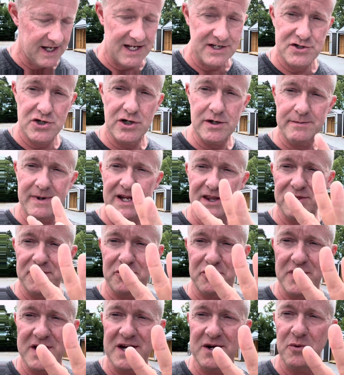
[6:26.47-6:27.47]
It took me
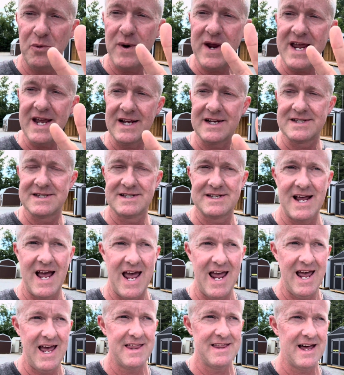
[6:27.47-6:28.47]
3 weeks to
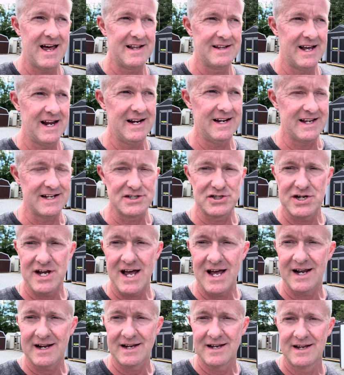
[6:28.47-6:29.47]
hand that lady a
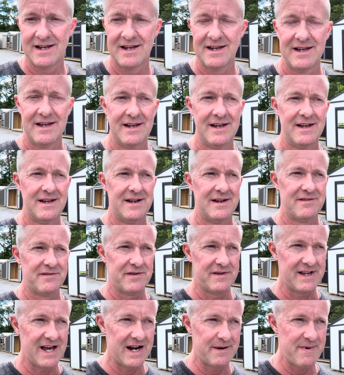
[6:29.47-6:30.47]
check
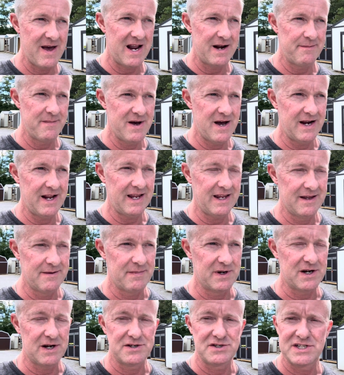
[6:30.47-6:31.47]
for that amount of money
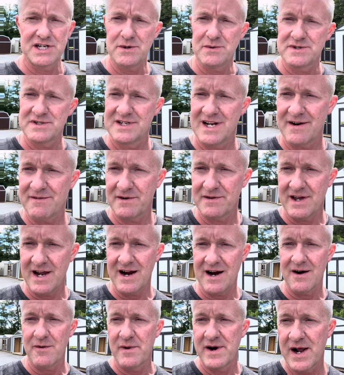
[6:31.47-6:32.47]
because she was never
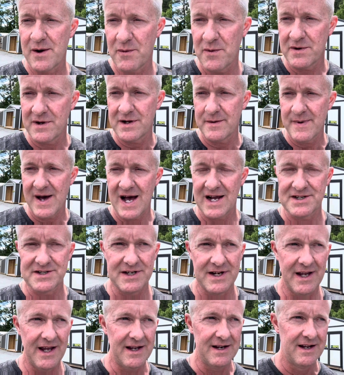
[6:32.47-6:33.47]
there when I wanted to buy a
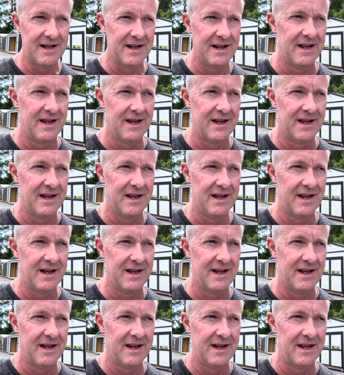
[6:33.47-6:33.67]
shed.